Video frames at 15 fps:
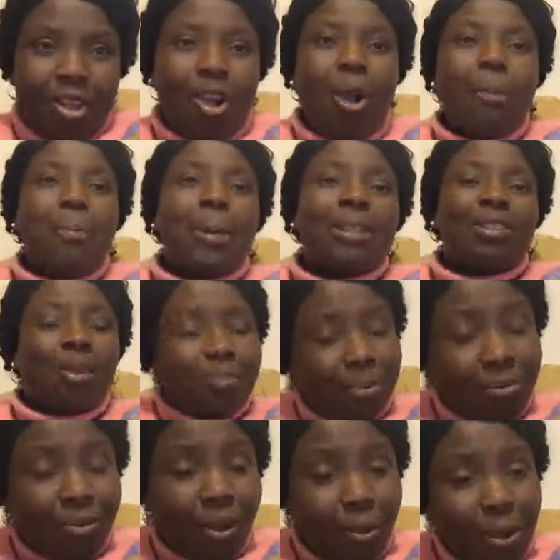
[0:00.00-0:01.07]
compared to
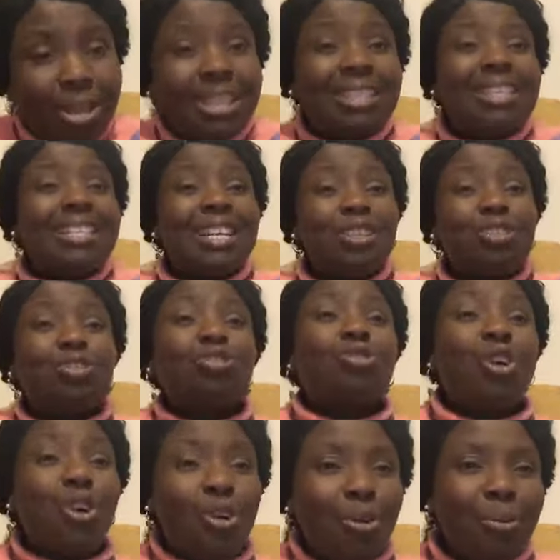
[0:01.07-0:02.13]
before when it is a
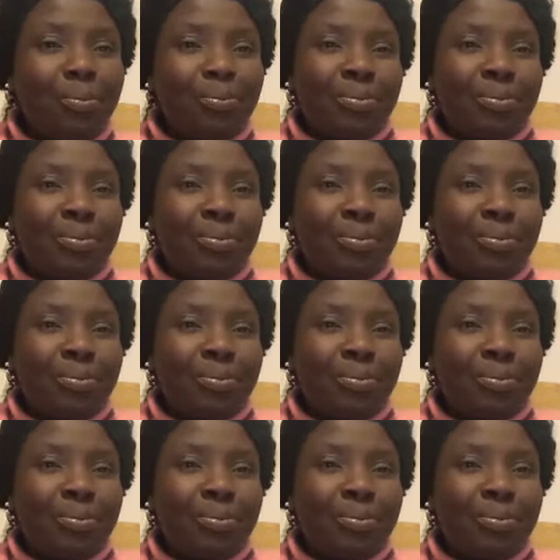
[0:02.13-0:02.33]
struggle.